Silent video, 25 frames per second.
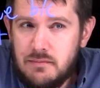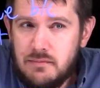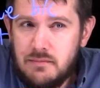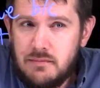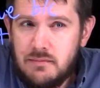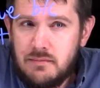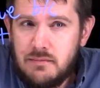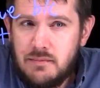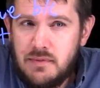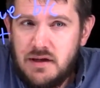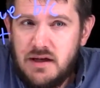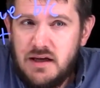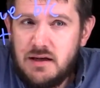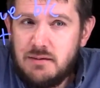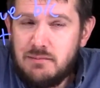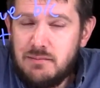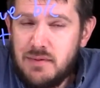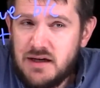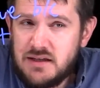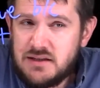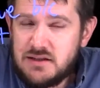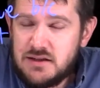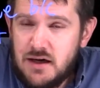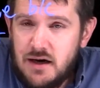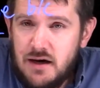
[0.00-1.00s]
me and my
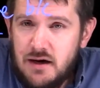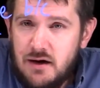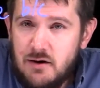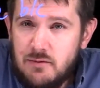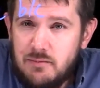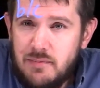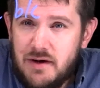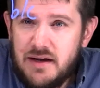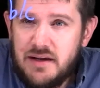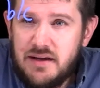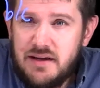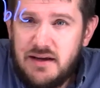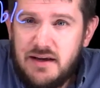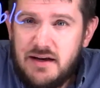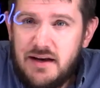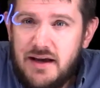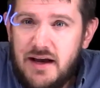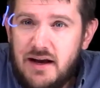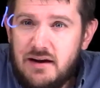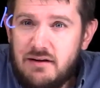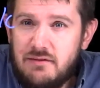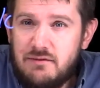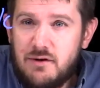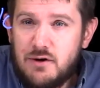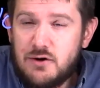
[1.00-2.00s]
child might get out
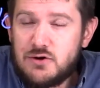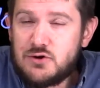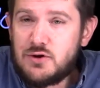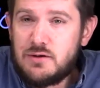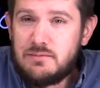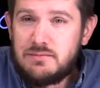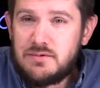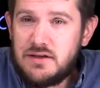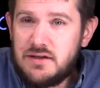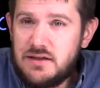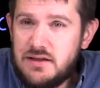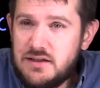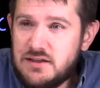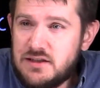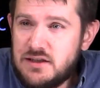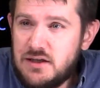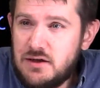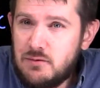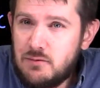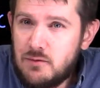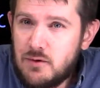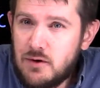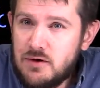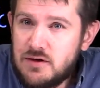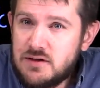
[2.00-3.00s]
of our trip to Disney
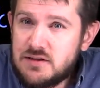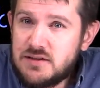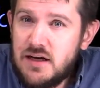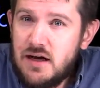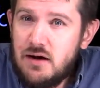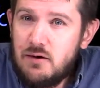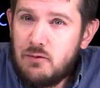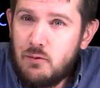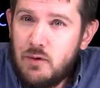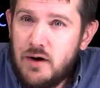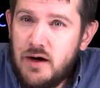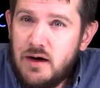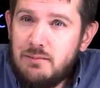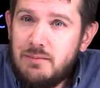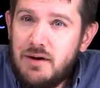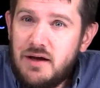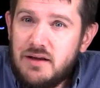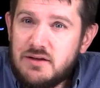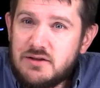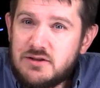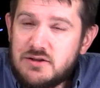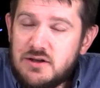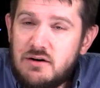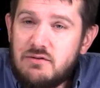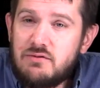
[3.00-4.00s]
World is outweighed by the
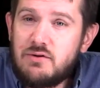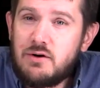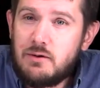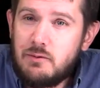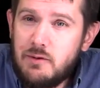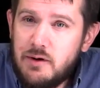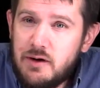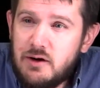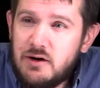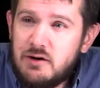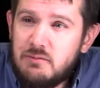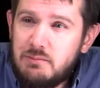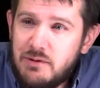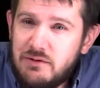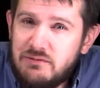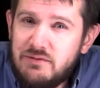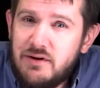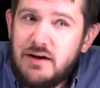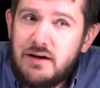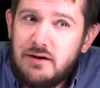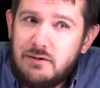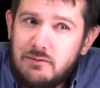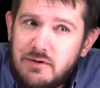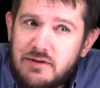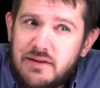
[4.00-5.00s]
suffering we could have
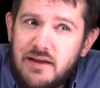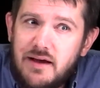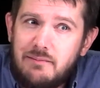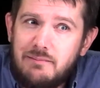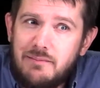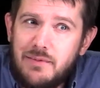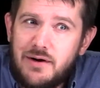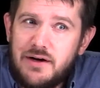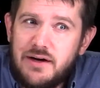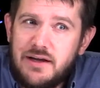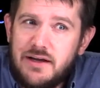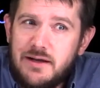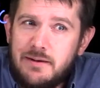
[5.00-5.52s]
prevented with that money.